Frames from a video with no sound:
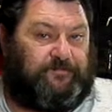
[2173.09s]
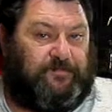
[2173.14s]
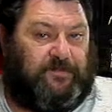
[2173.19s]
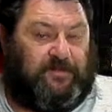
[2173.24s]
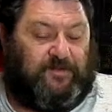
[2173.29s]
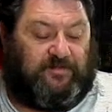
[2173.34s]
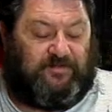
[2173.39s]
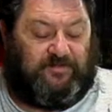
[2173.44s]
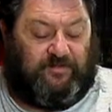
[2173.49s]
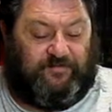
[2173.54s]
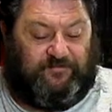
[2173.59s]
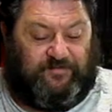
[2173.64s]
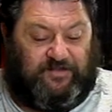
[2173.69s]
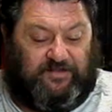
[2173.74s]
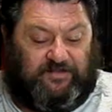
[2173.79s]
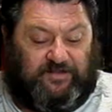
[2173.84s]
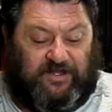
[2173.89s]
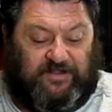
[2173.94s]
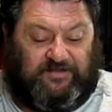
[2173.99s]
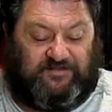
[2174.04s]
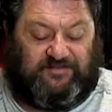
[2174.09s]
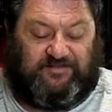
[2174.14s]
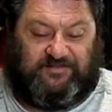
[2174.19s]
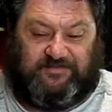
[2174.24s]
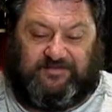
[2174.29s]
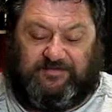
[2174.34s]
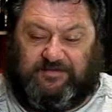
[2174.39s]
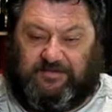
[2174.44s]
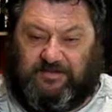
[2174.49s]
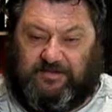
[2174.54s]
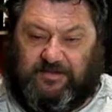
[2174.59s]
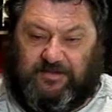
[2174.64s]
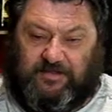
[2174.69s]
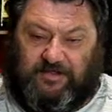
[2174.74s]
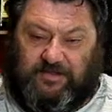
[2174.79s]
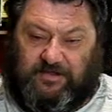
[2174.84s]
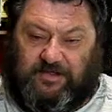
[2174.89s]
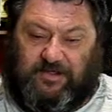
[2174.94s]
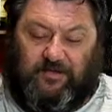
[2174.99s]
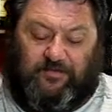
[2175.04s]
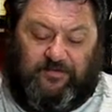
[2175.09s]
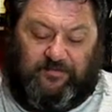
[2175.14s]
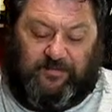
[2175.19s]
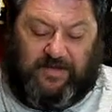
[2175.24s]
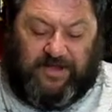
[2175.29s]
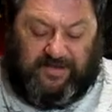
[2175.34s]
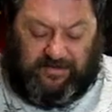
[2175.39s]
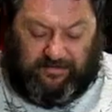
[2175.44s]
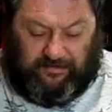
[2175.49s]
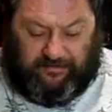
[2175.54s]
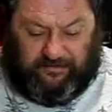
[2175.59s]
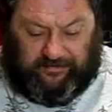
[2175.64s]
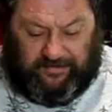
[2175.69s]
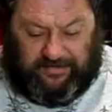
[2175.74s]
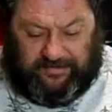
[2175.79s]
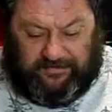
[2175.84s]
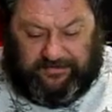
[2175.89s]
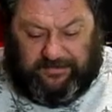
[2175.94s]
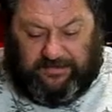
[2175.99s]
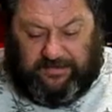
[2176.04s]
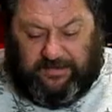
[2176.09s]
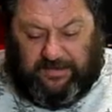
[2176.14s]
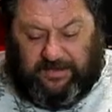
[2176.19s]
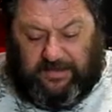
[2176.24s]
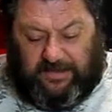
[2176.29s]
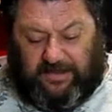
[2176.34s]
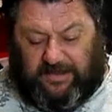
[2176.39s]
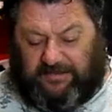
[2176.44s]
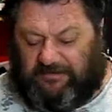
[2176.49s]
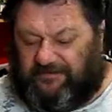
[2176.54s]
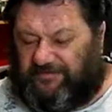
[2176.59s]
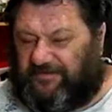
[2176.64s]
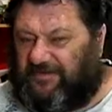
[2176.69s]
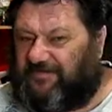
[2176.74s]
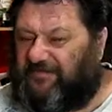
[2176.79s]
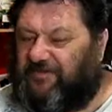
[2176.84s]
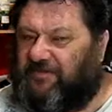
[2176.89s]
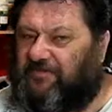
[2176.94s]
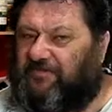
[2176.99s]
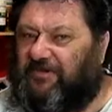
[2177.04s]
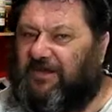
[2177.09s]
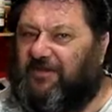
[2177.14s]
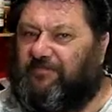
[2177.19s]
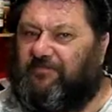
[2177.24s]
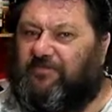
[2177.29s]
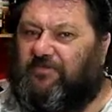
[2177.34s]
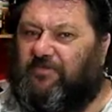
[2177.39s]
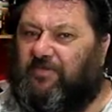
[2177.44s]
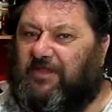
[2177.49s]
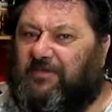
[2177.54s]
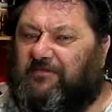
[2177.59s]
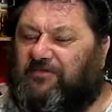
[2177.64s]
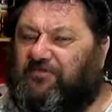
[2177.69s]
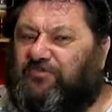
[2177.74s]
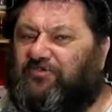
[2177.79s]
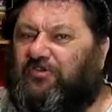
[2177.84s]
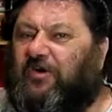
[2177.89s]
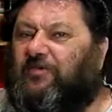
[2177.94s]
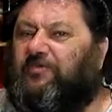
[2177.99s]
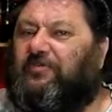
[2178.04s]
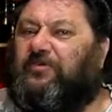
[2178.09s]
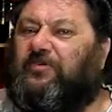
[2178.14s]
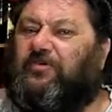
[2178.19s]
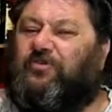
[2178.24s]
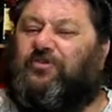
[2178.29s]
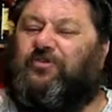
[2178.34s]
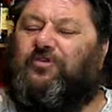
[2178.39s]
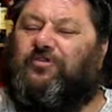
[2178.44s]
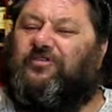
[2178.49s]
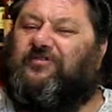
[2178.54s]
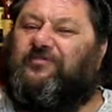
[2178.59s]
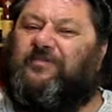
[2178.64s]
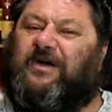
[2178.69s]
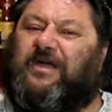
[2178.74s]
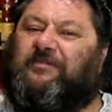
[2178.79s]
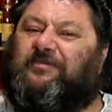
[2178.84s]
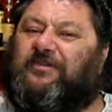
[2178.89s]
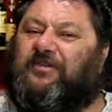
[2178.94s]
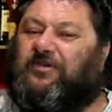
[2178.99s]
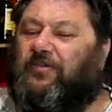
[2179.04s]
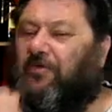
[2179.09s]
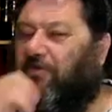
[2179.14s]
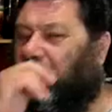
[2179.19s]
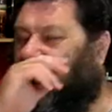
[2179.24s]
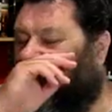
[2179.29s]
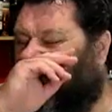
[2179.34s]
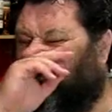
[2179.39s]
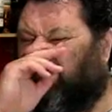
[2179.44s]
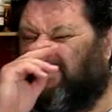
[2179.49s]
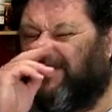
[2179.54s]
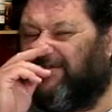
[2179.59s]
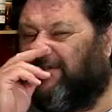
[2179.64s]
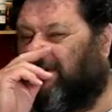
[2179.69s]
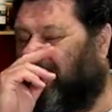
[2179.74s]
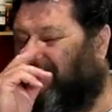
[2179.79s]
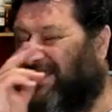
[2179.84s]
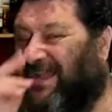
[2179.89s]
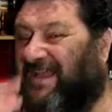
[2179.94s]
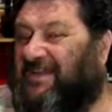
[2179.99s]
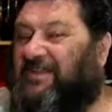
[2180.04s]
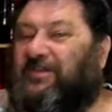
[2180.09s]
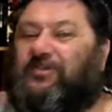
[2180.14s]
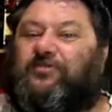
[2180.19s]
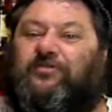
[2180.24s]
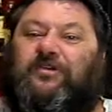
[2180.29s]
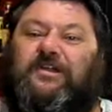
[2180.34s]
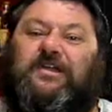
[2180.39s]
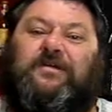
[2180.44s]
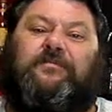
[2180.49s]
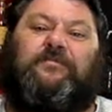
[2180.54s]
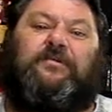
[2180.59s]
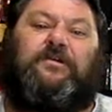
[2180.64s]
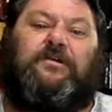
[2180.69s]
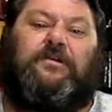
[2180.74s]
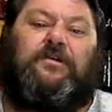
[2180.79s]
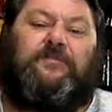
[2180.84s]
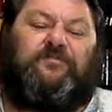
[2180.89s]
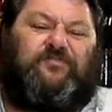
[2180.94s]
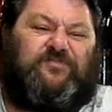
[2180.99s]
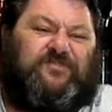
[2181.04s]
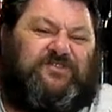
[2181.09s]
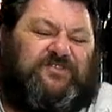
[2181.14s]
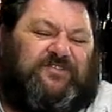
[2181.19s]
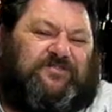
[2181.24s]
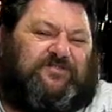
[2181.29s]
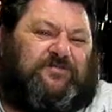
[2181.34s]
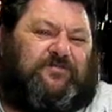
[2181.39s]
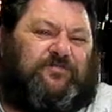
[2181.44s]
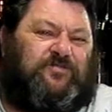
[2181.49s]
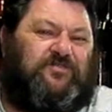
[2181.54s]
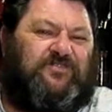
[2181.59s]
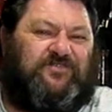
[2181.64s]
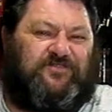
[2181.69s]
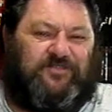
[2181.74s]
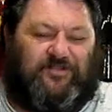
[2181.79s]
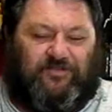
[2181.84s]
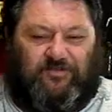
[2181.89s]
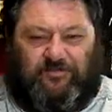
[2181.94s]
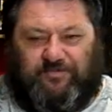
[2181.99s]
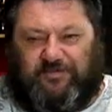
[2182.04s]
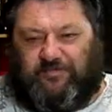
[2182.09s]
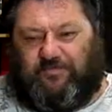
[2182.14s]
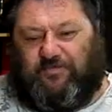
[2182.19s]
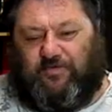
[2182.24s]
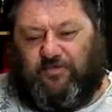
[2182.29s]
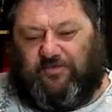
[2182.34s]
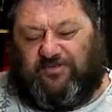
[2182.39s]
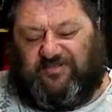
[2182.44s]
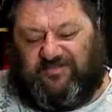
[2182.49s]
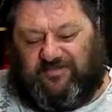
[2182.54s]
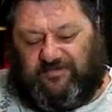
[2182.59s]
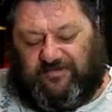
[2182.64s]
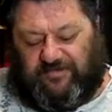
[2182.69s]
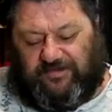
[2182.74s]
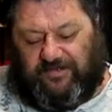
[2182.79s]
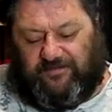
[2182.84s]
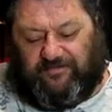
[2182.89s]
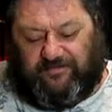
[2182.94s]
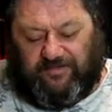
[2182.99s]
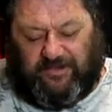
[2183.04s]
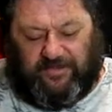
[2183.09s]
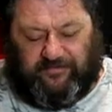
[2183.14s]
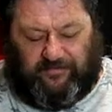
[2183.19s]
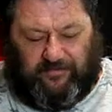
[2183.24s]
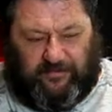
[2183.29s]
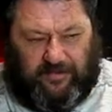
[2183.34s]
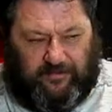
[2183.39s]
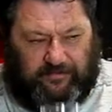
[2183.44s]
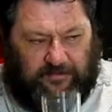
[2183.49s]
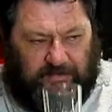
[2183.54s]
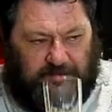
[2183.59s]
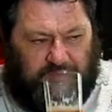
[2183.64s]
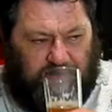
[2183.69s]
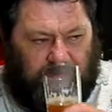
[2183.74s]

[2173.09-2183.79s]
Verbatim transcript: Uh, so I think that's held it back a little bit. And the 50 gram lemon drop could have maybe gone to a 70 or an 80 gram just to boost it a little bit more and just to bring that flavour up.